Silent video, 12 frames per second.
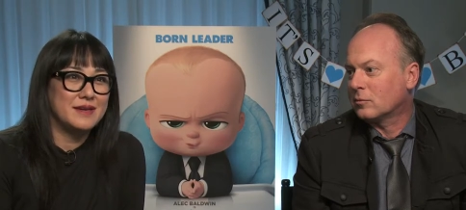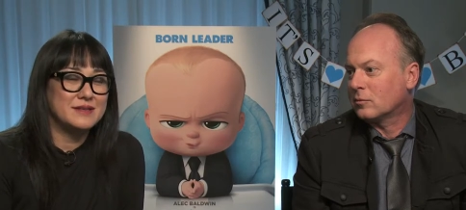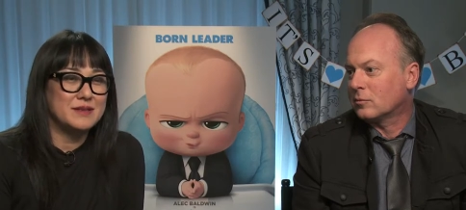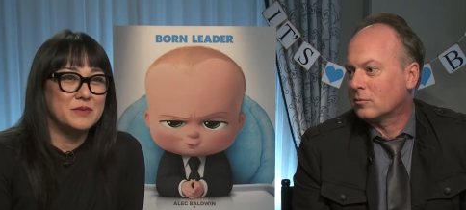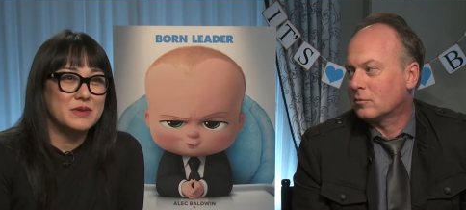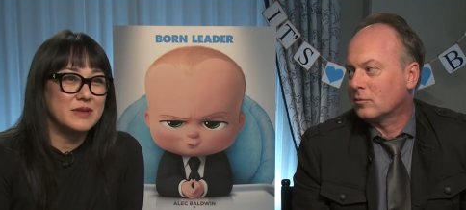
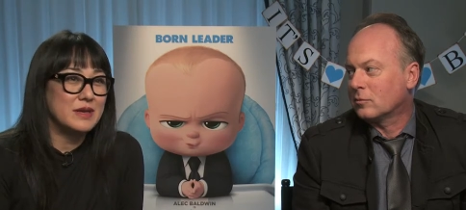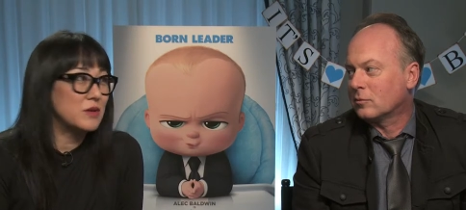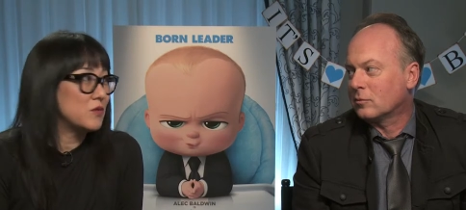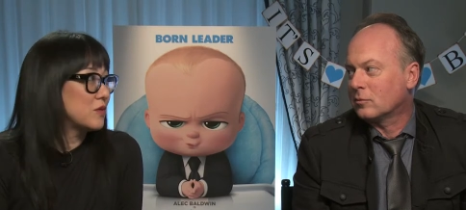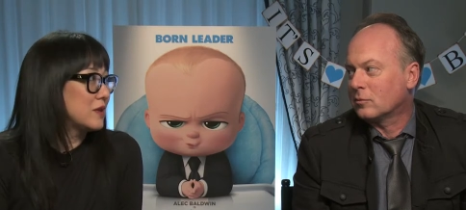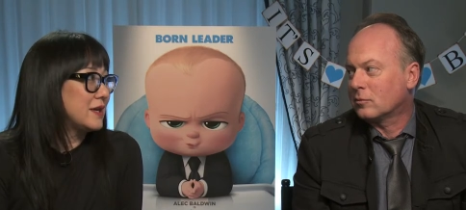Speaker 1: it's something they
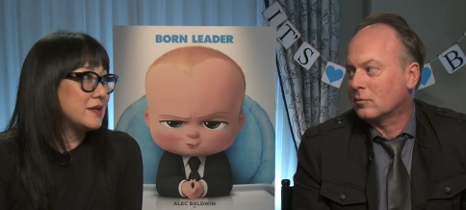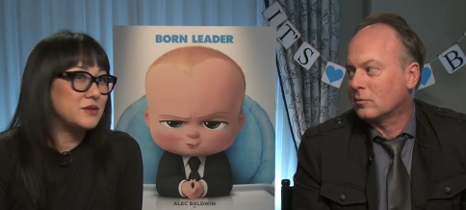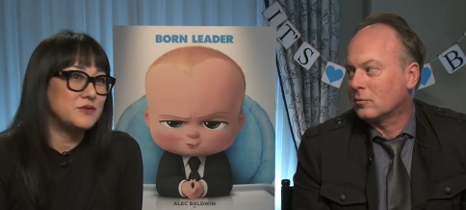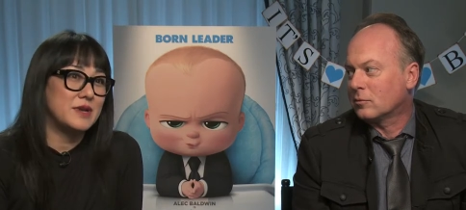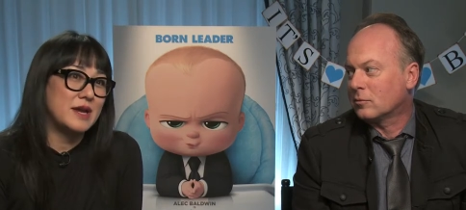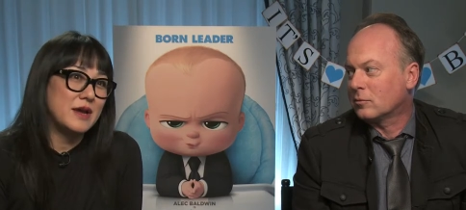can relate
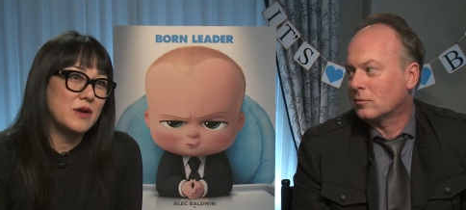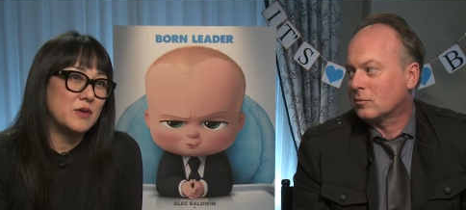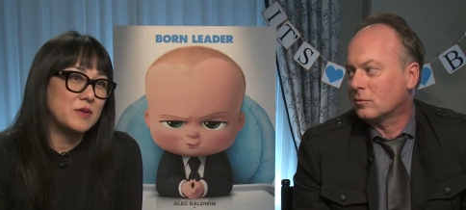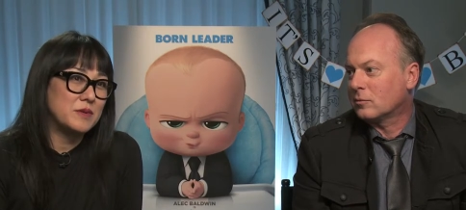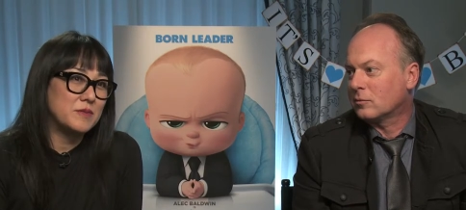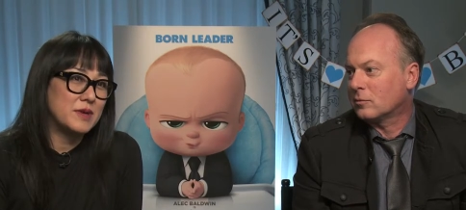to
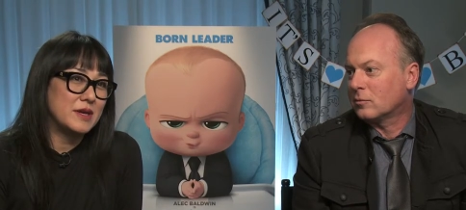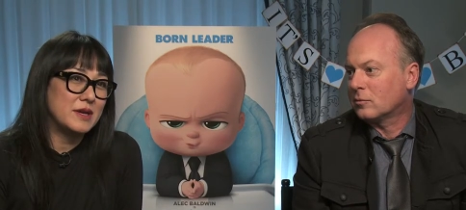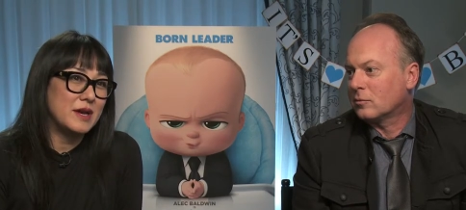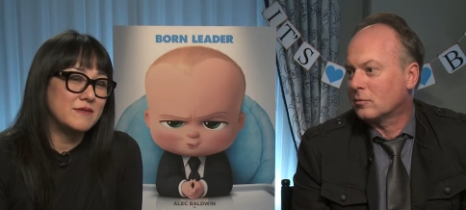now. I mean, my I